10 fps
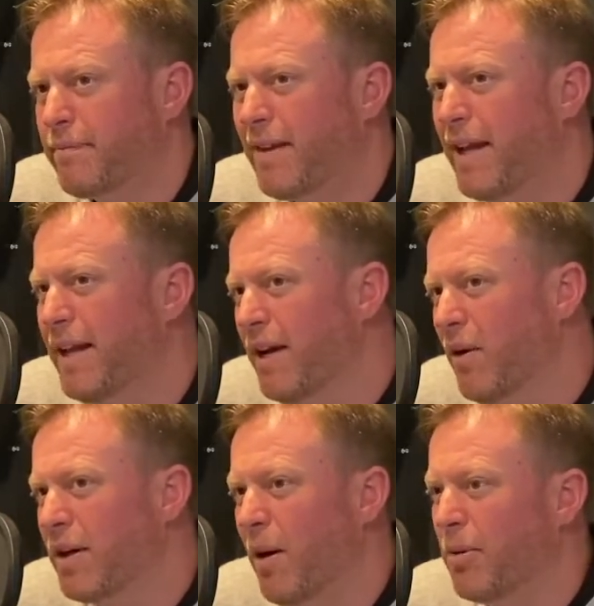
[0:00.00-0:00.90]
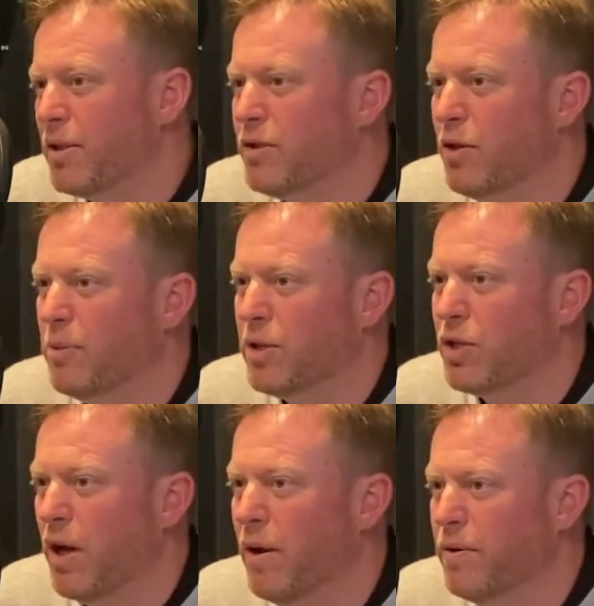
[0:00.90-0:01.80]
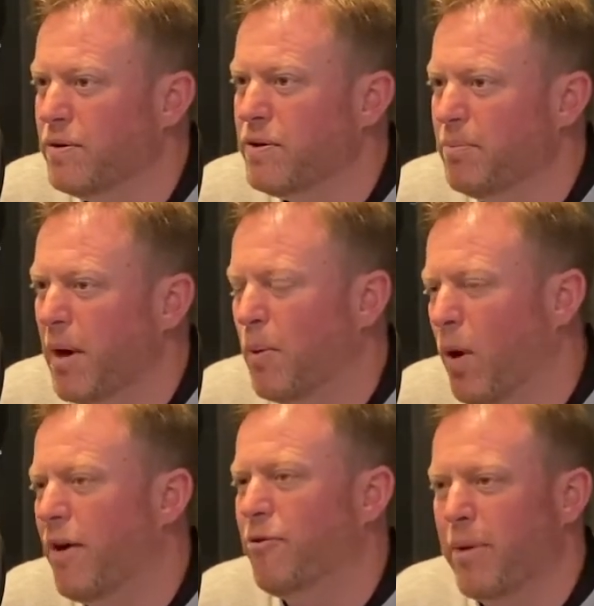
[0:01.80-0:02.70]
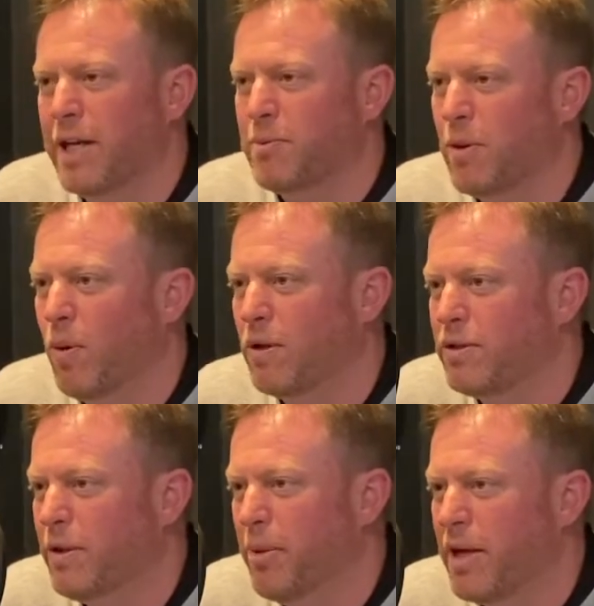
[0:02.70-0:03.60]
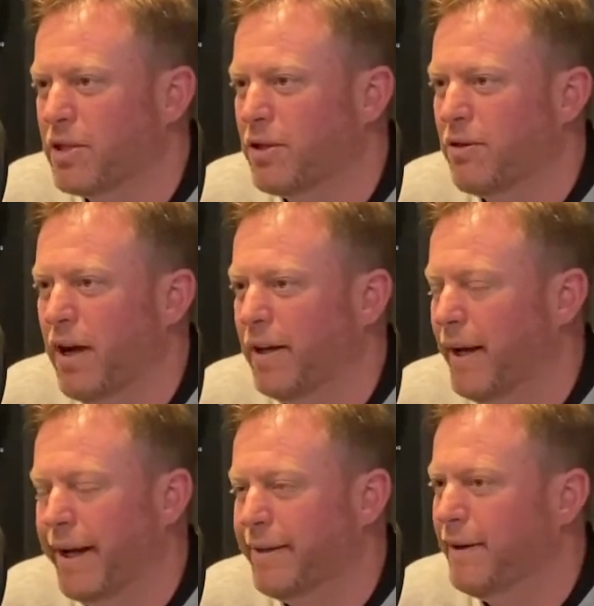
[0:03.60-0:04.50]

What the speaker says: you know, a couple of stupid shows. My wife makes me watch The Bachelorette. I hate it,